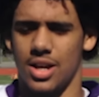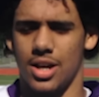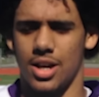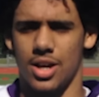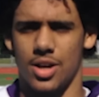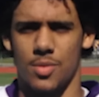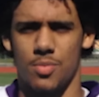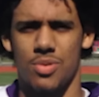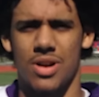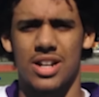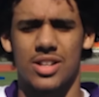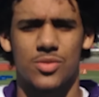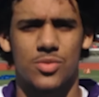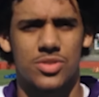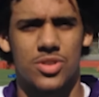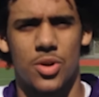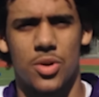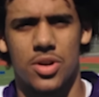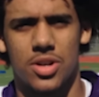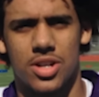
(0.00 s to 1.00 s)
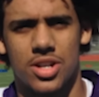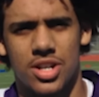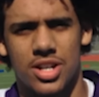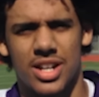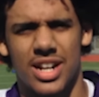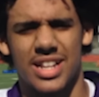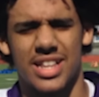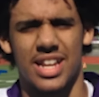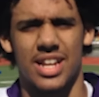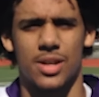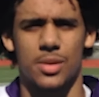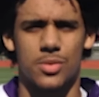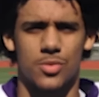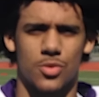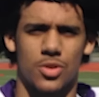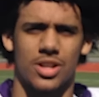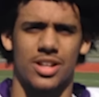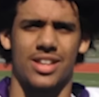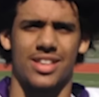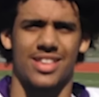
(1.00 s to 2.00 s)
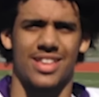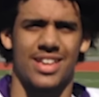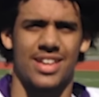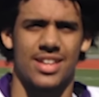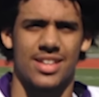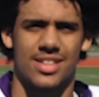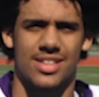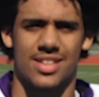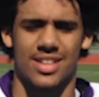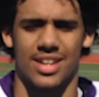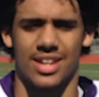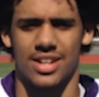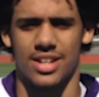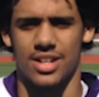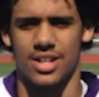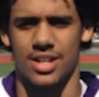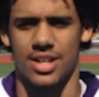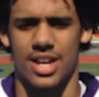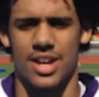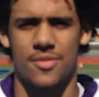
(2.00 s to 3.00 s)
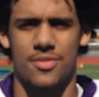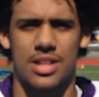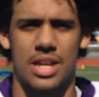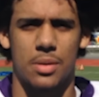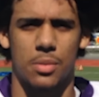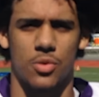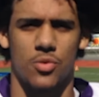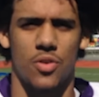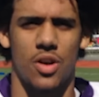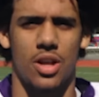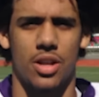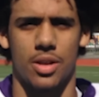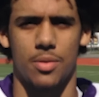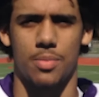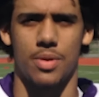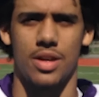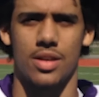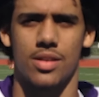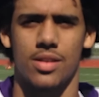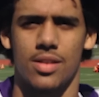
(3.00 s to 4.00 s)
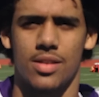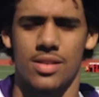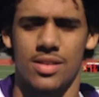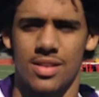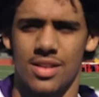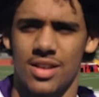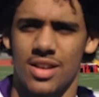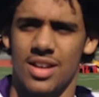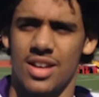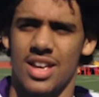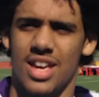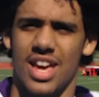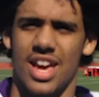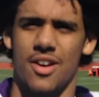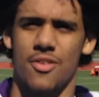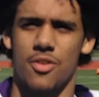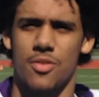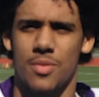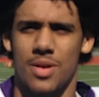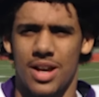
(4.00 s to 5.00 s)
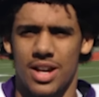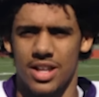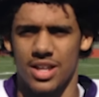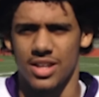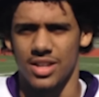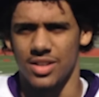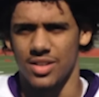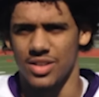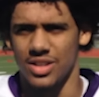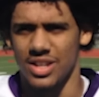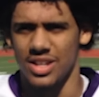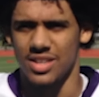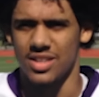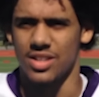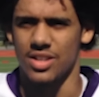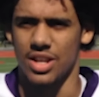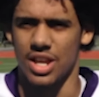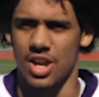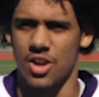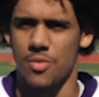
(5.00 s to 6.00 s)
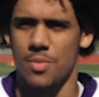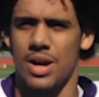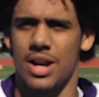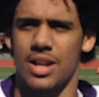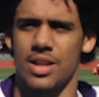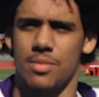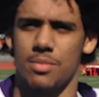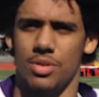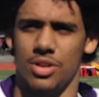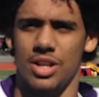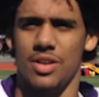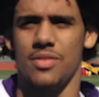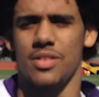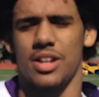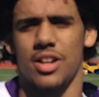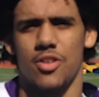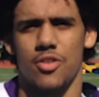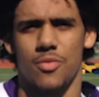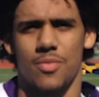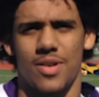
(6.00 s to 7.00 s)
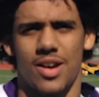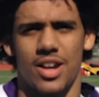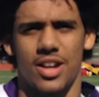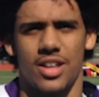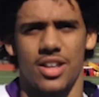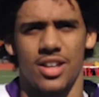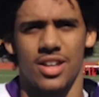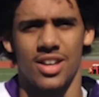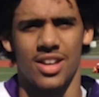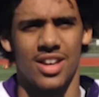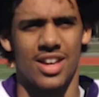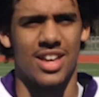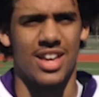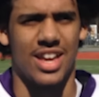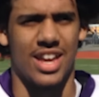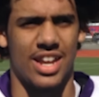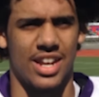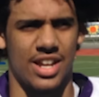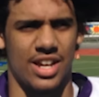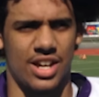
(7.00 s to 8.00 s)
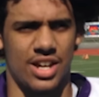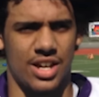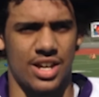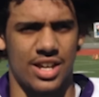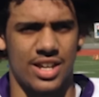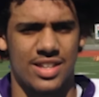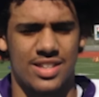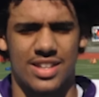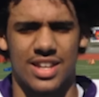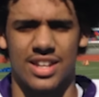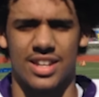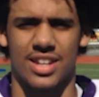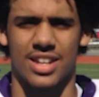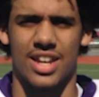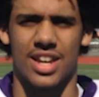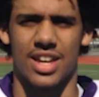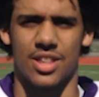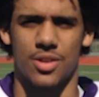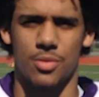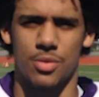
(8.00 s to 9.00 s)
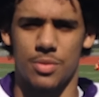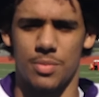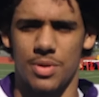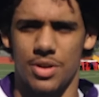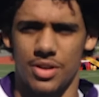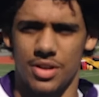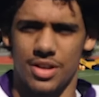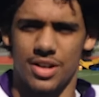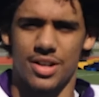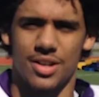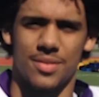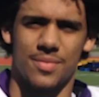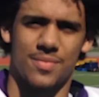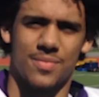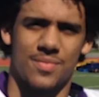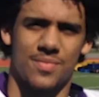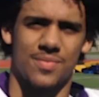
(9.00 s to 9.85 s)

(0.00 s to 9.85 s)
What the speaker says: Practice was going good. I think it was real intense, and everything was falling in pieces. Everybody believes in everybody, and it's getting together. We're building up.